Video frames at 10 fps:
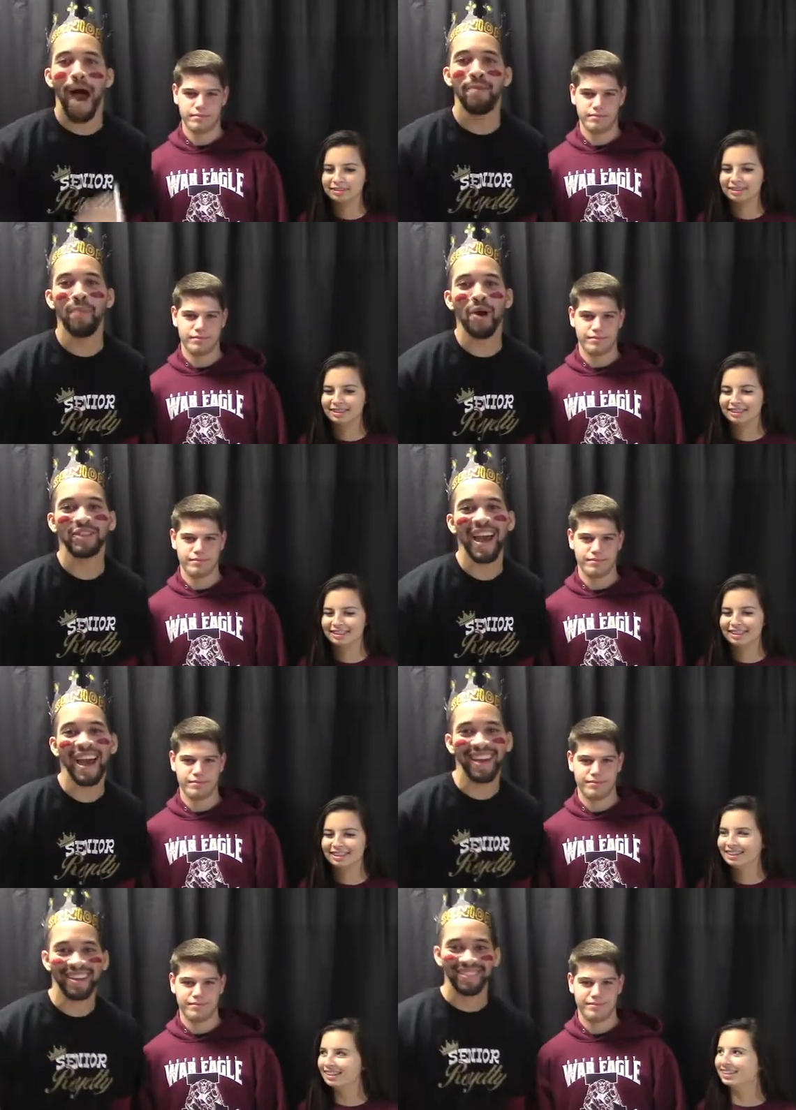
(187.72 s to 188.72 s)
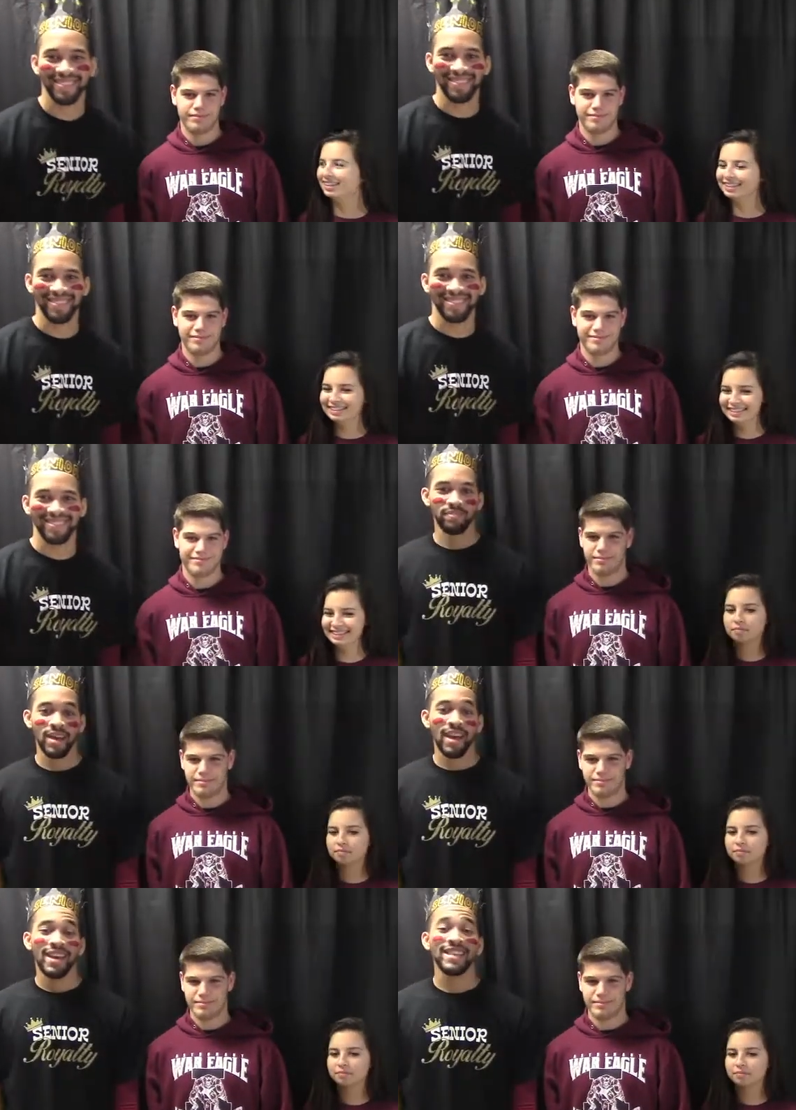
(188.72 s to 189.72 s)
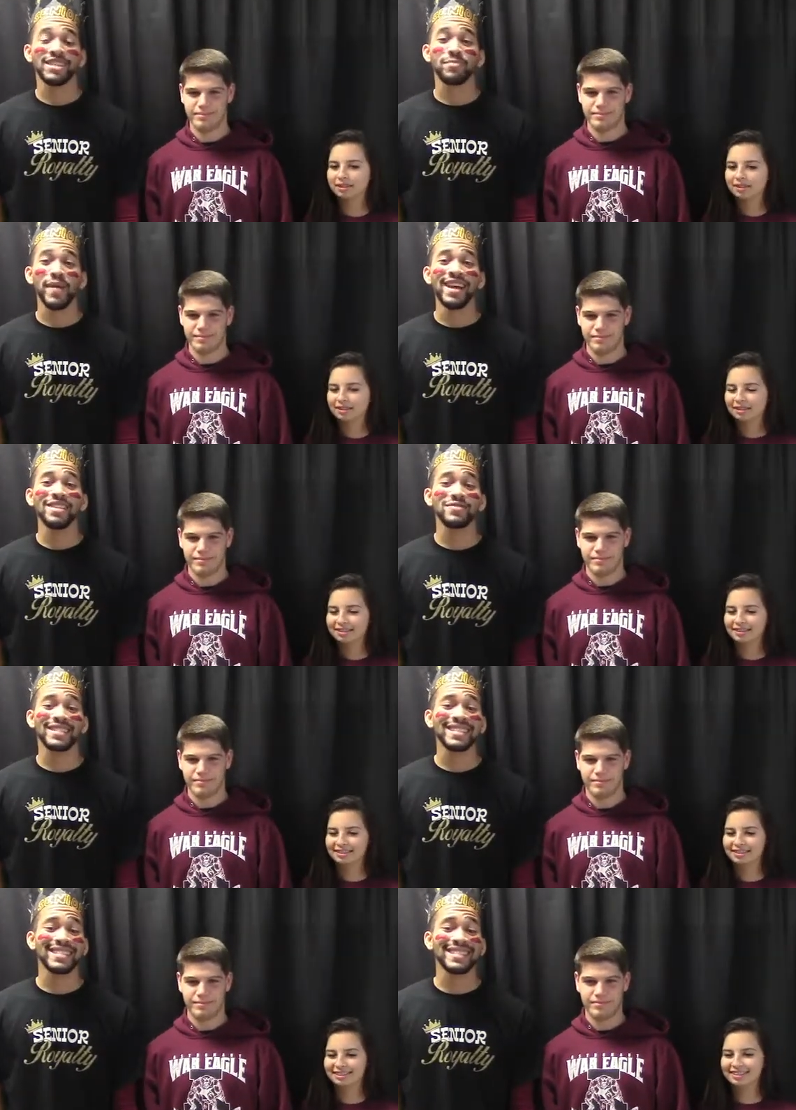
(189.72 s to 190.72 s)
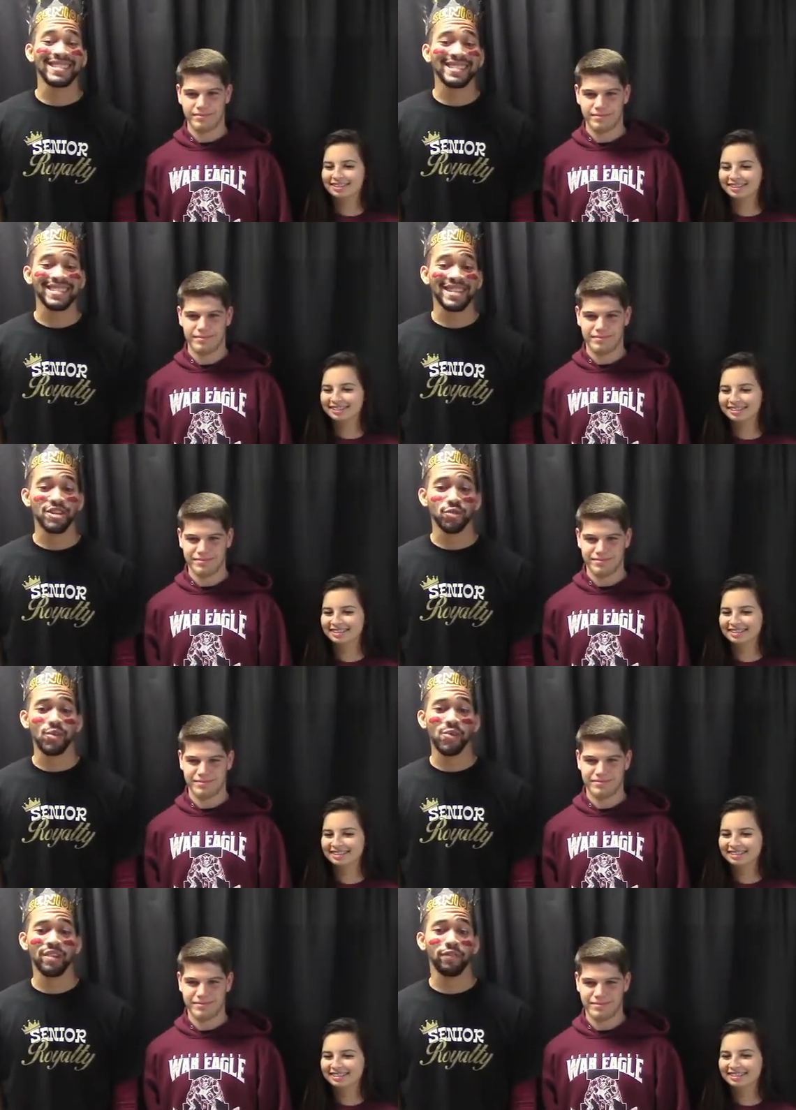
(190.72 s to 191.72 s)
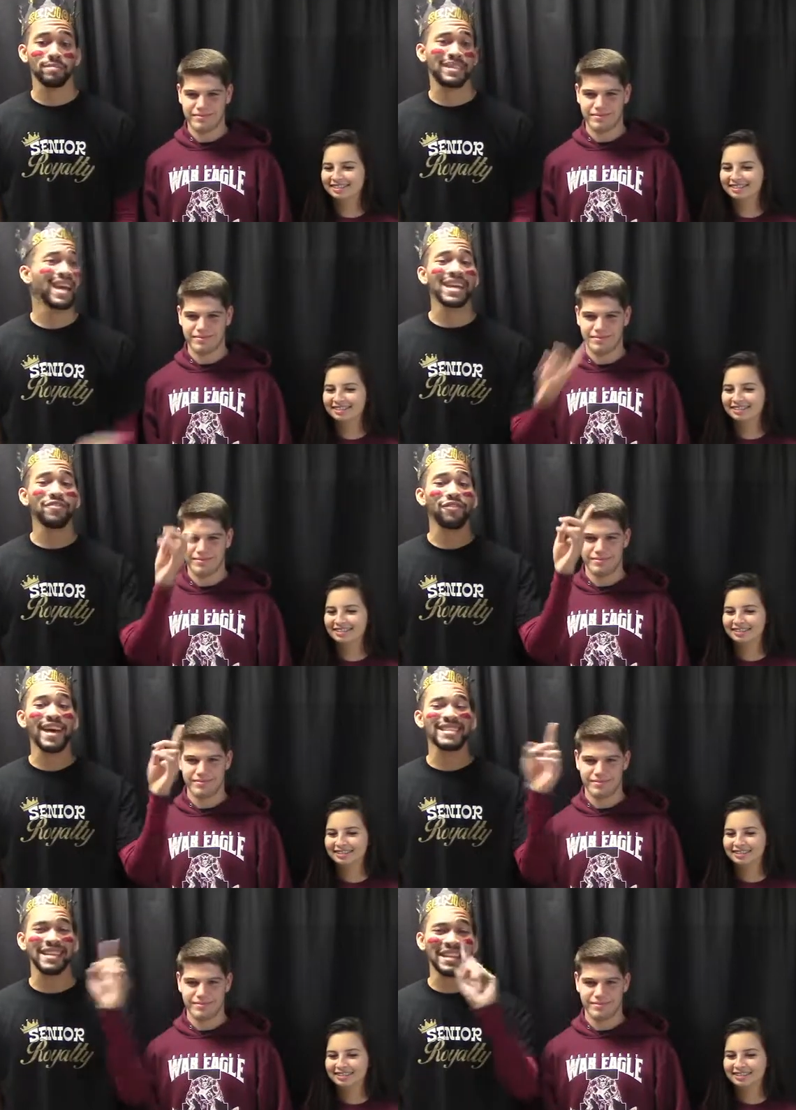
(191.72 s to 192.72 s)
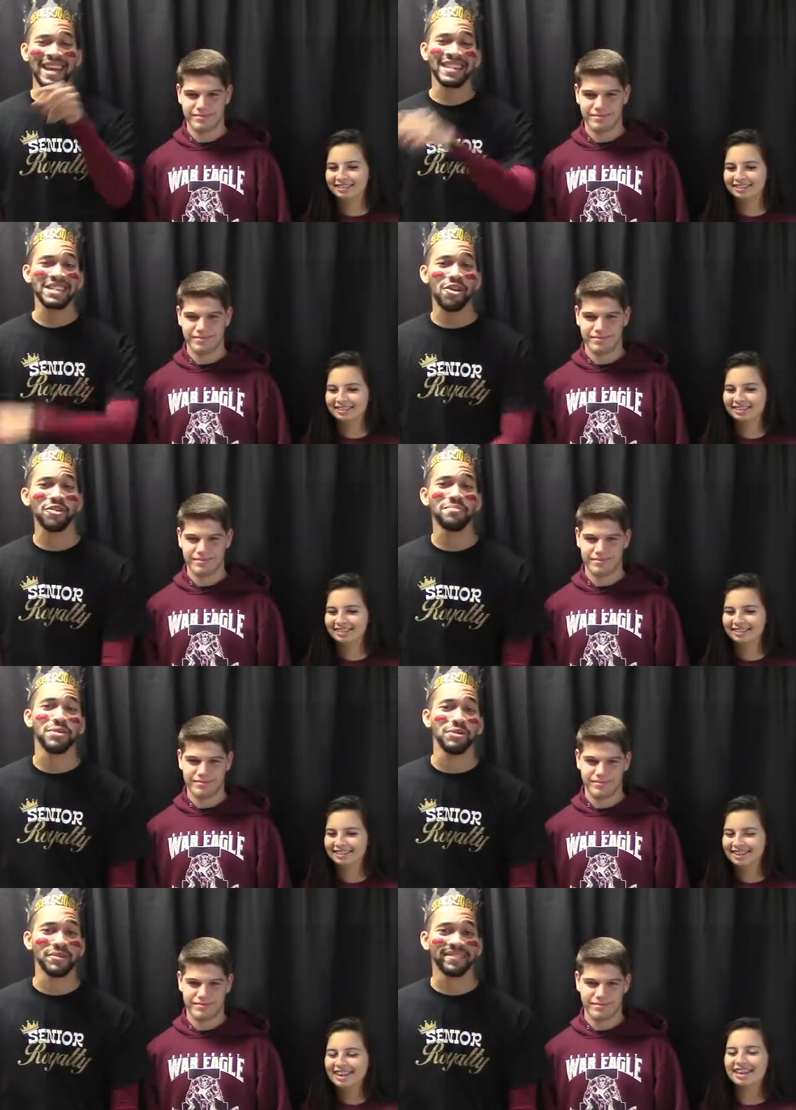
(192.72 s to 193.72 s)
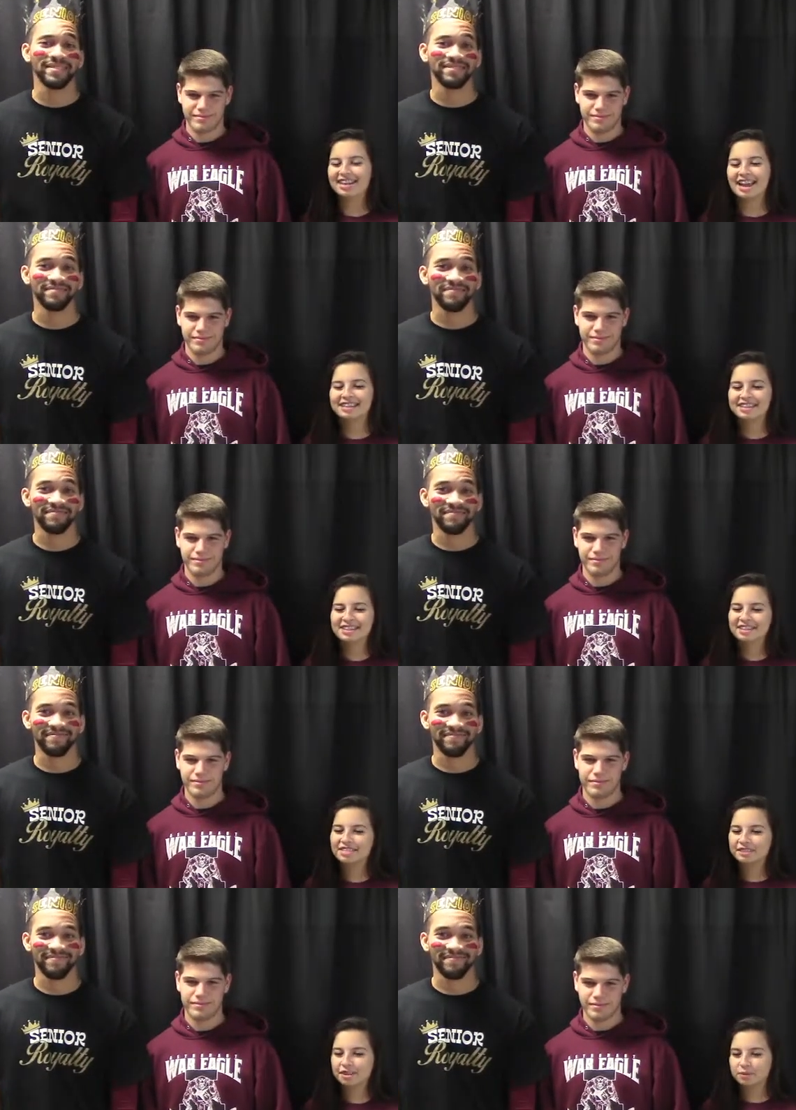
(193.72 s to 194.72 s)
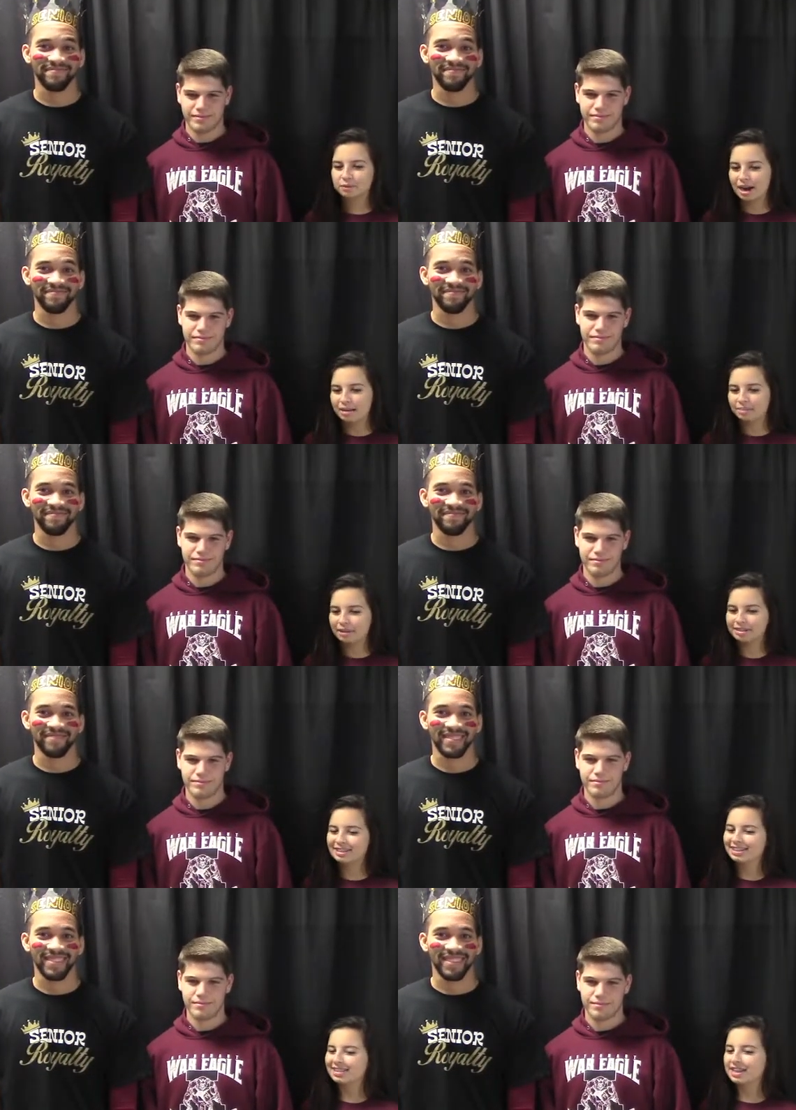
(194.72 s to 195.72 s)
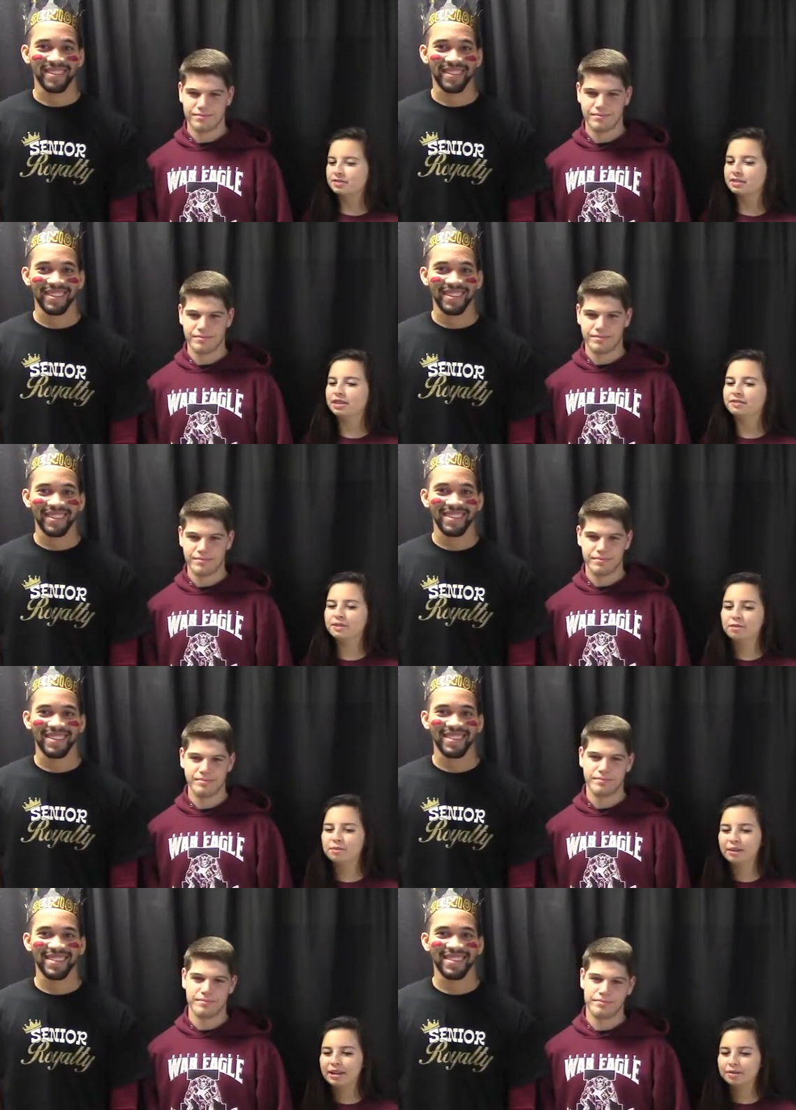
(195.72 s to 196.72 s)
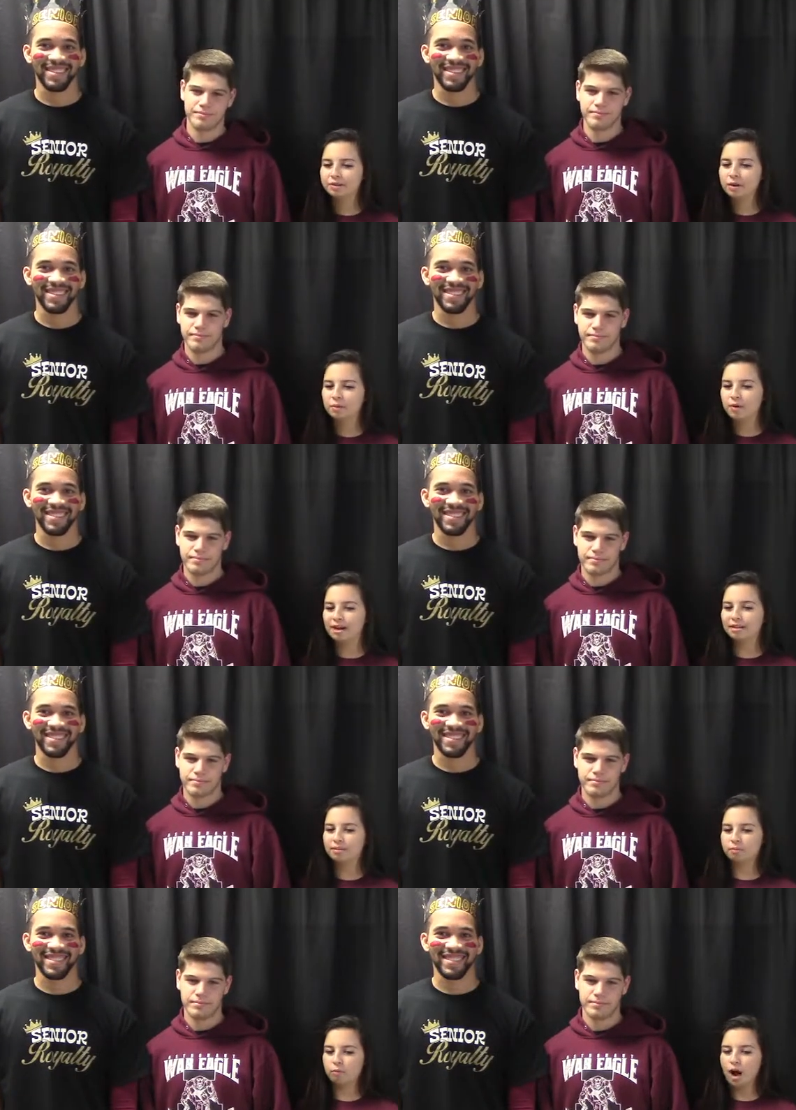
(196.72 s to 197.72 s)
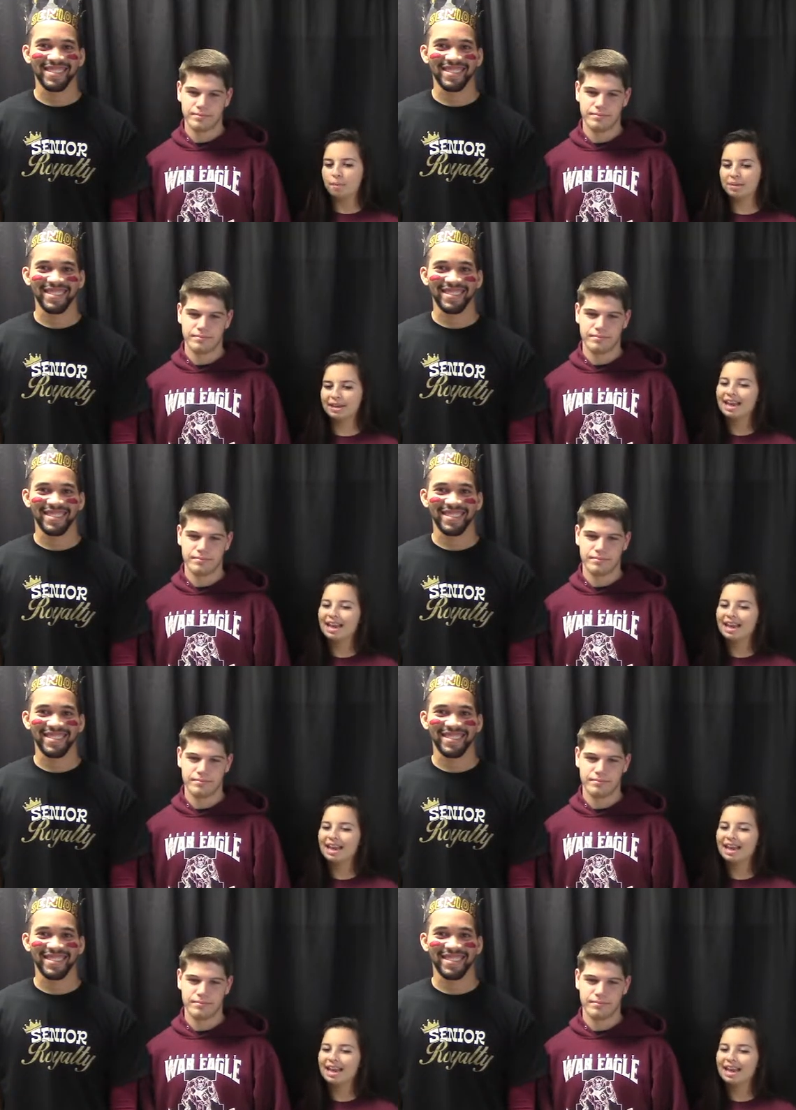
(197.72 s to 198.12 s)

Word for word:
Speaker 1: Happy birthday! In the span of 66 years, we went from taking flight to landing on the moon.
Speaker 2: In 1903, the Wright brothers successfully flew a plane for a whopping